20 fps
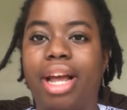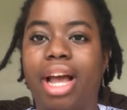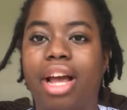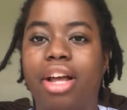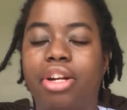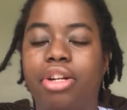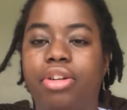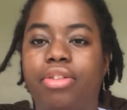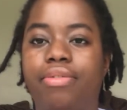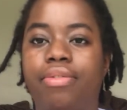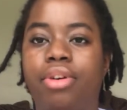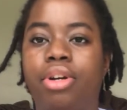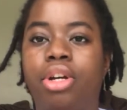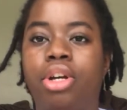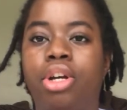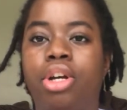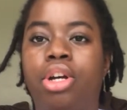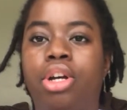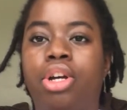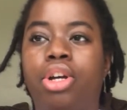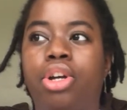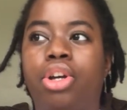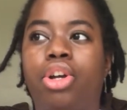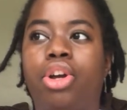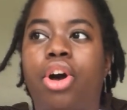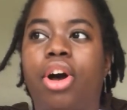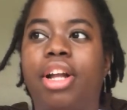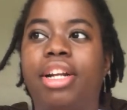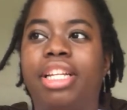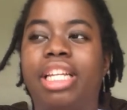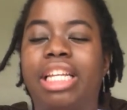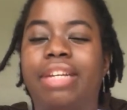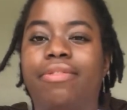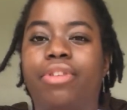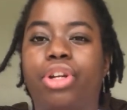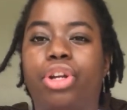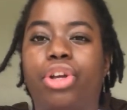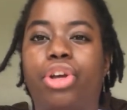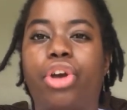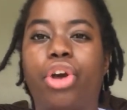kind of
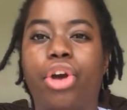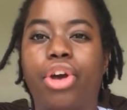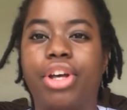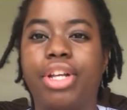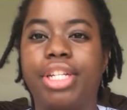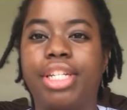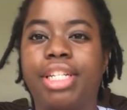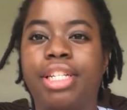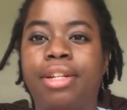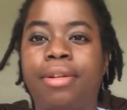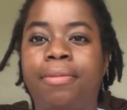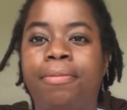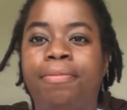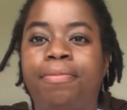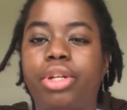God-given curse.